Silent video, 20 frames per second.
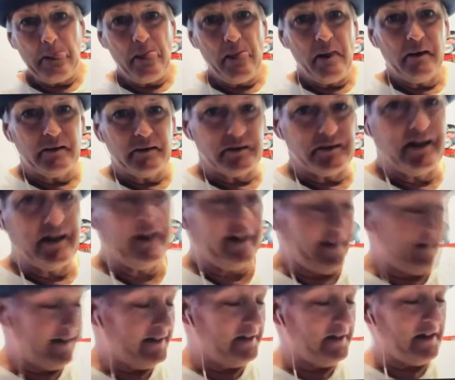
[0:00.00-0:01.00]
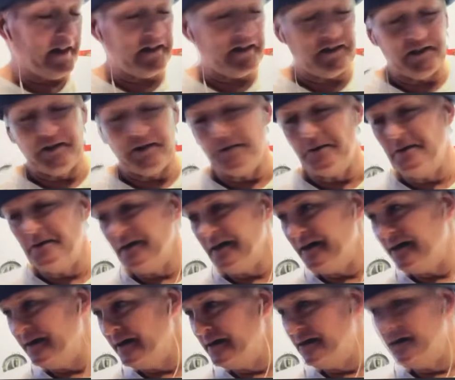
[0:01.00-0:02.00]
Yeah, thank you.
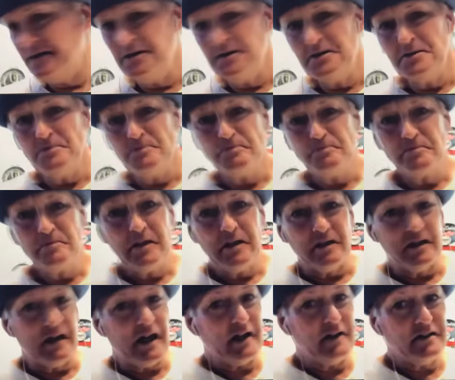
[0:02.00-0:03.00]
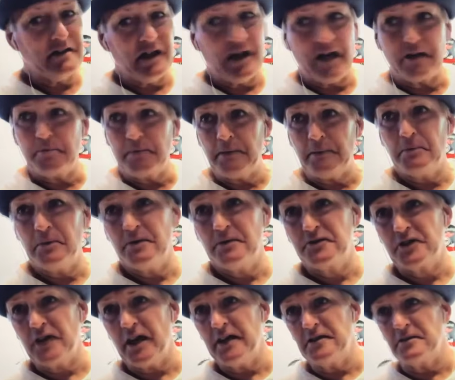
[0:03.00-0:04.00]
A lot of people have
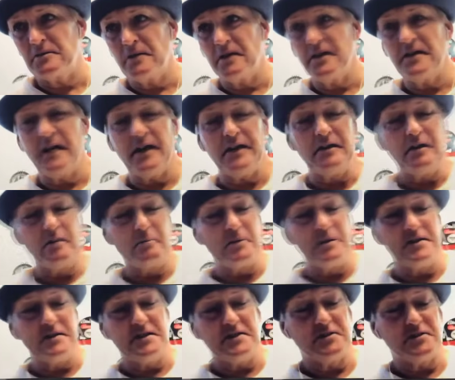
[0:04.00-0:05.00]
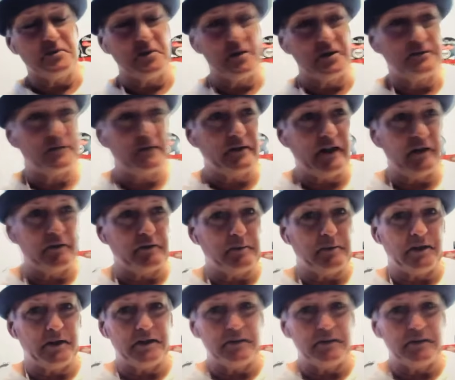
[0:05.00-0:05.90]
tried to run that number, and it doesn't work for everybody.